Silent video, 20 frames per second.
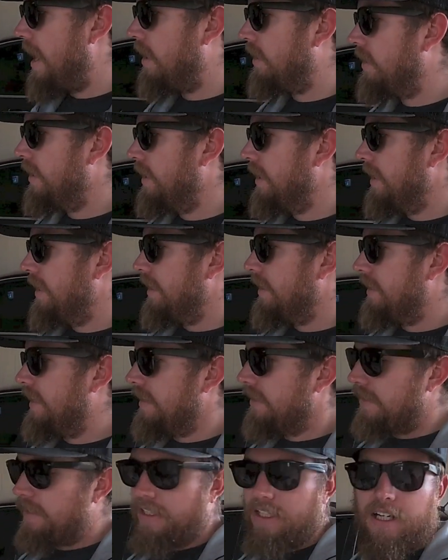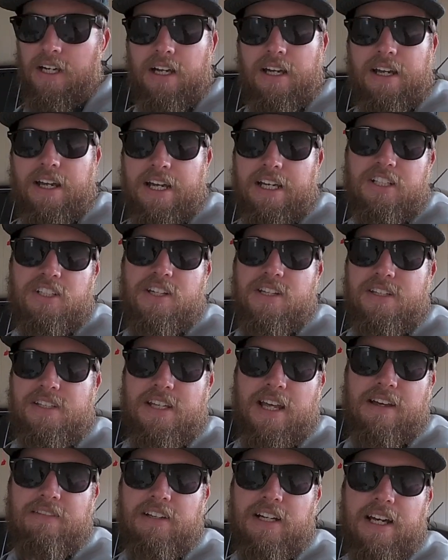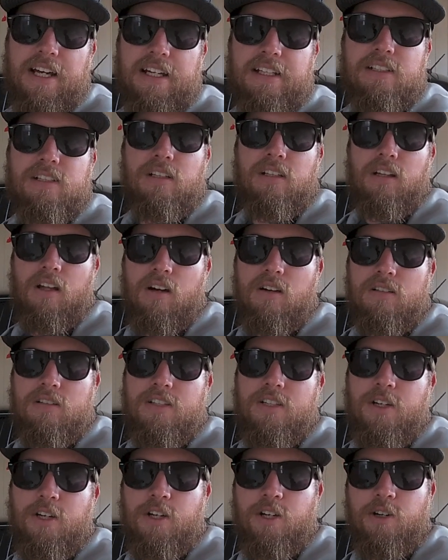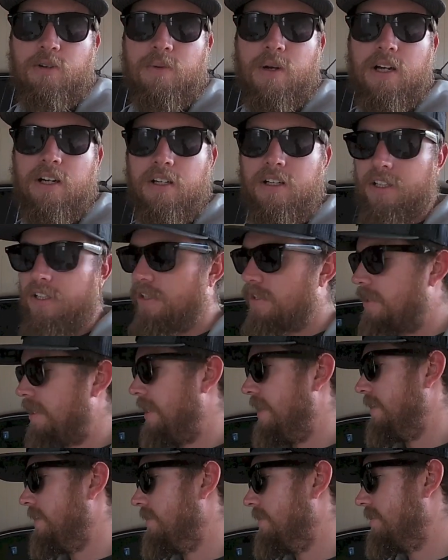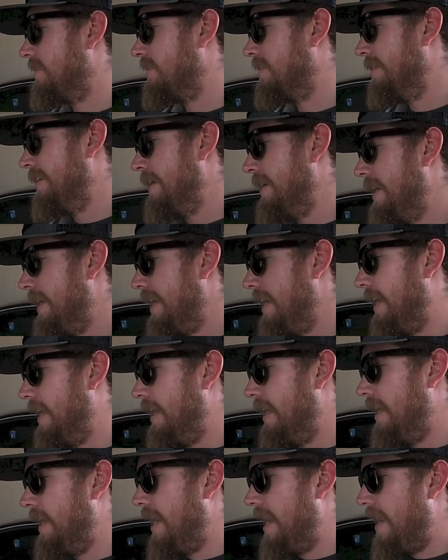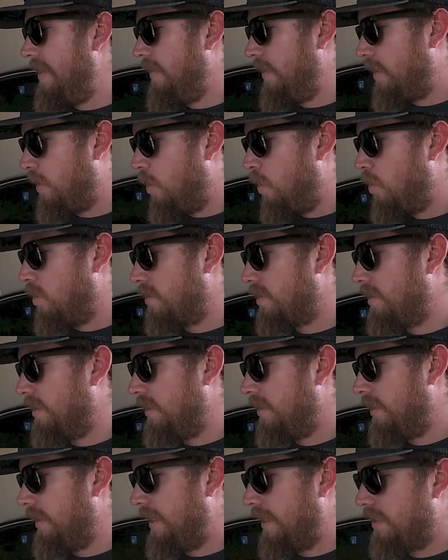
out, get the inch and seven eighths long tube Kooks headers uh, and the Corsa